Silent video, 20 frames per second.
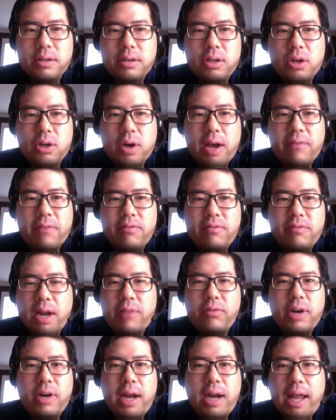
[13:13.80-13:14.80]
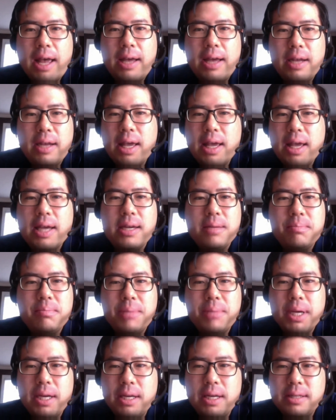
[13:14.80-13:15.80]
I've never had
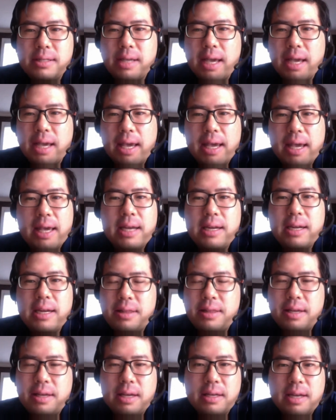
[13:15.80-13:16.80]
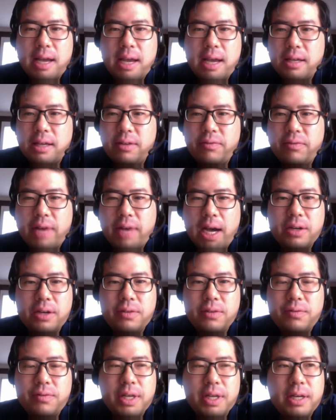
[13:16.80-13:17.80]
anybody say anything negative out
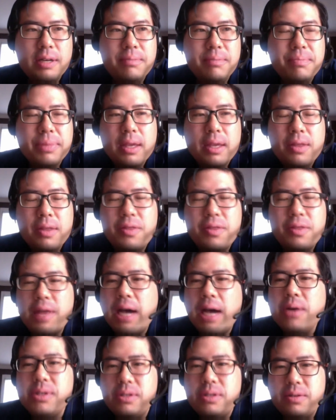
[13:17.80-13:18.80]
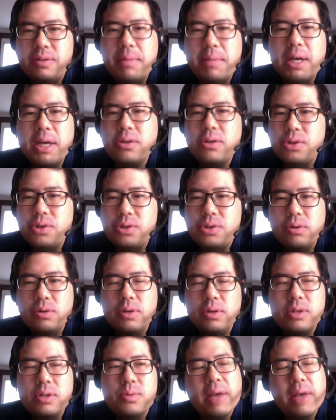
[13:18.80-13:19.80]
of the thousands of medical
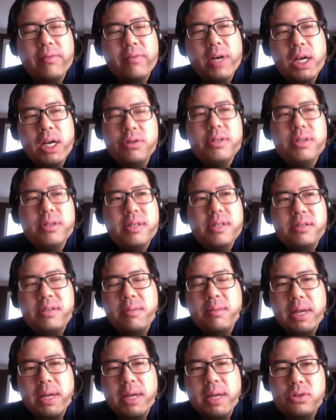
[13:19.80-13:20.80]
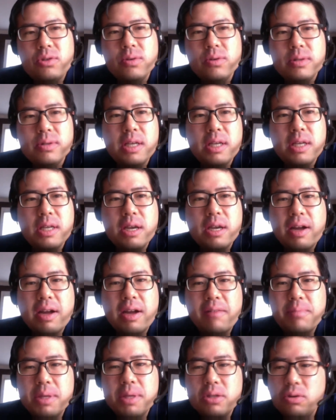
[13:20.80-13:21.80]
students. We have 160 med students a year, and
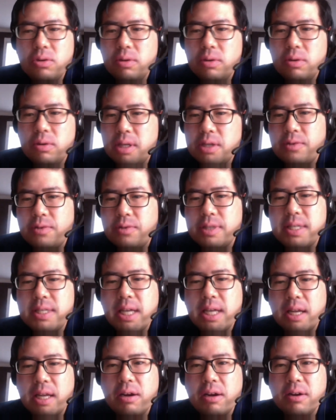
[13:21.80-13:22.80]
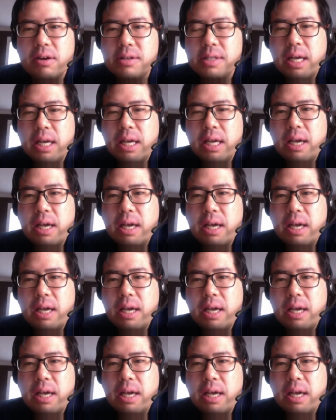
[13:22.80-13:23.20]
I've been doing this for 10 years.